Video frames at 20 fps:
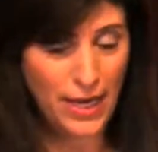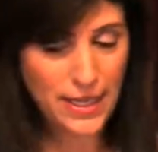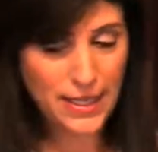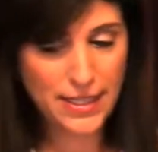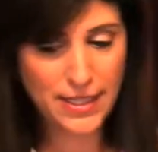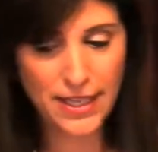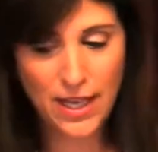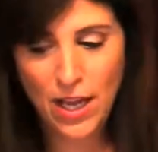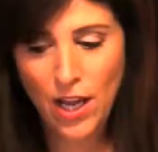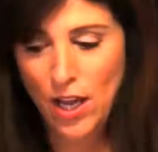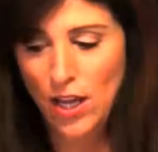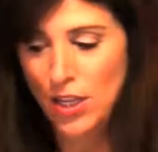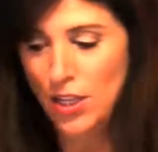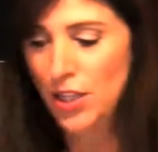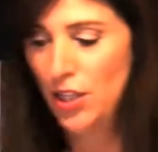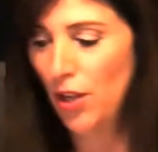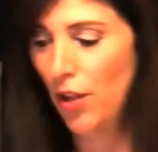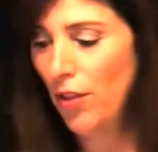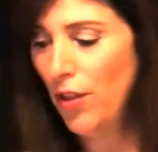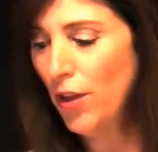it
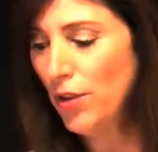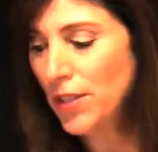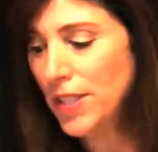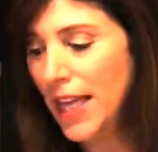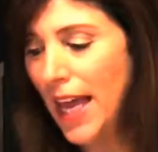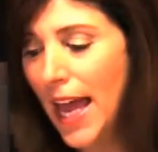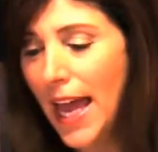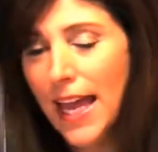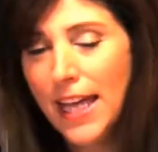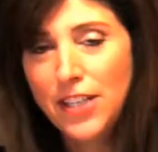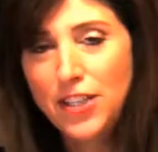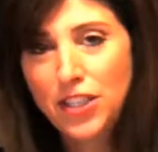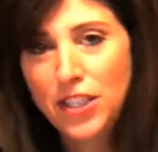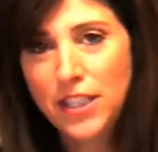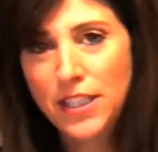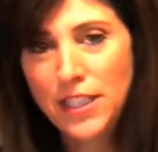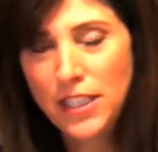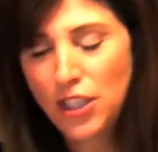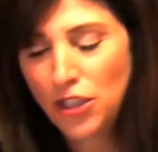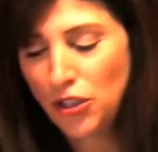till those
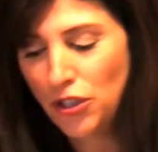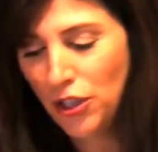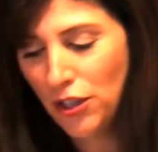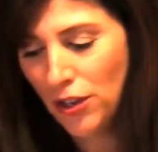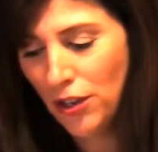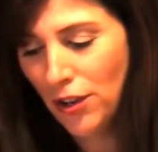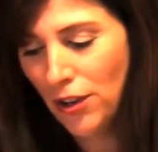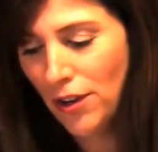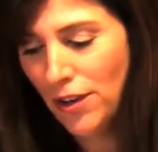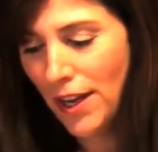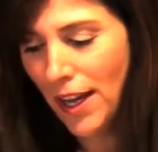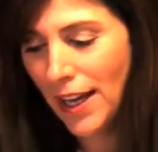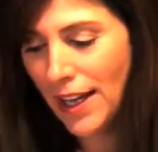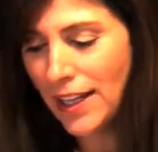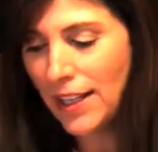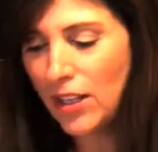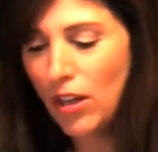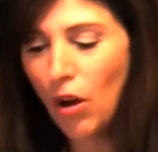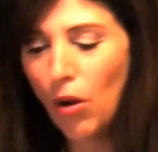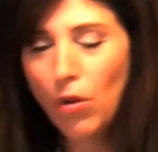edges turn
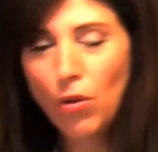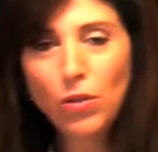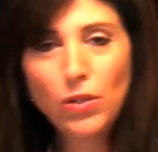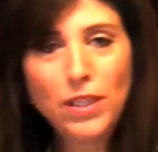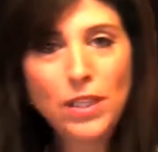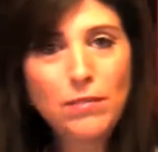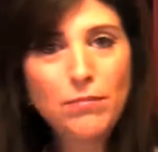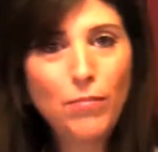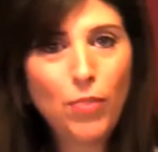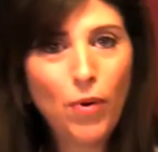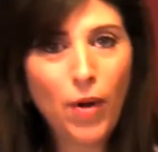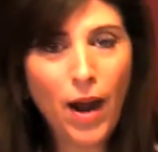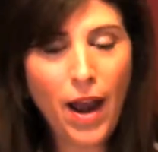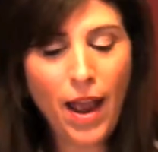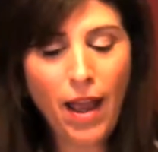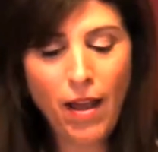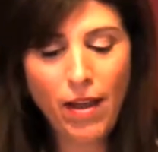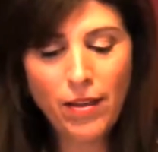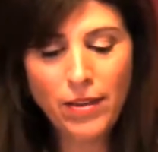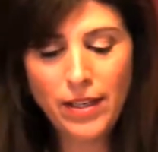a golden
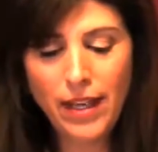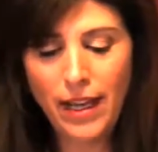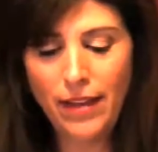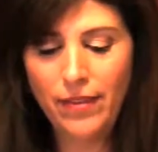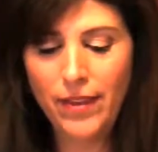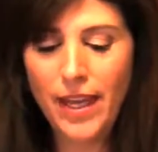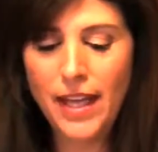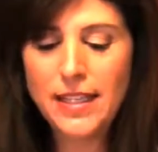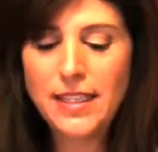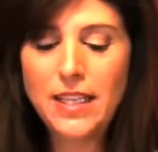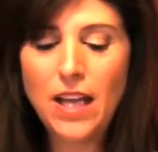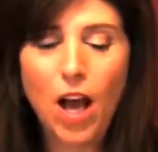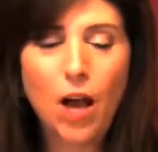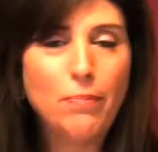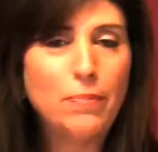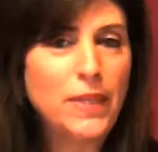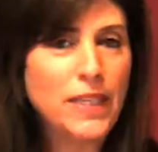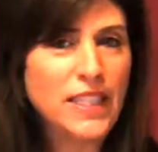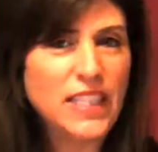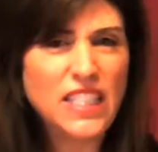brown and that
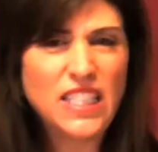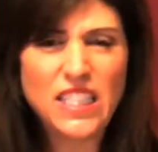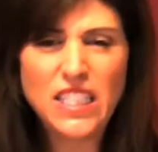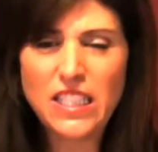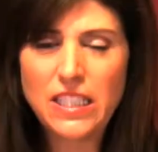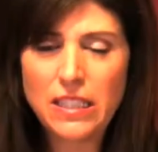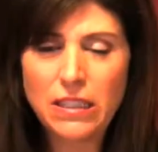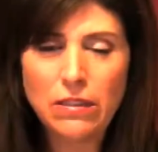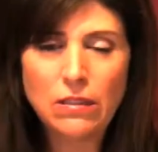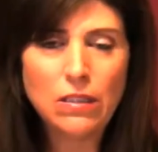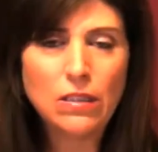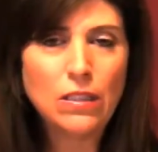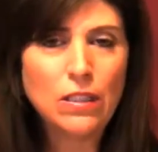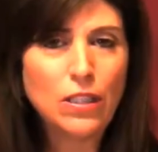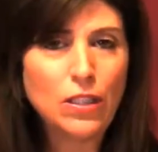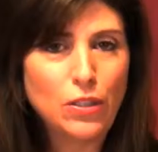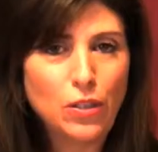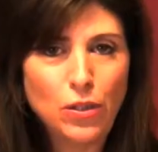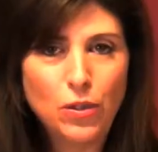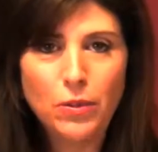topping is
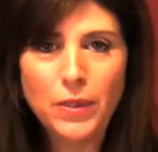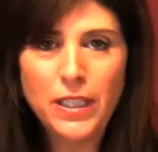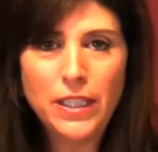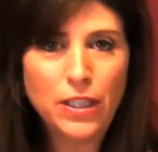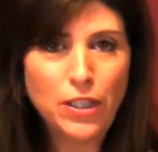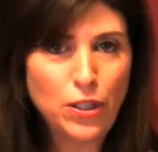still ooey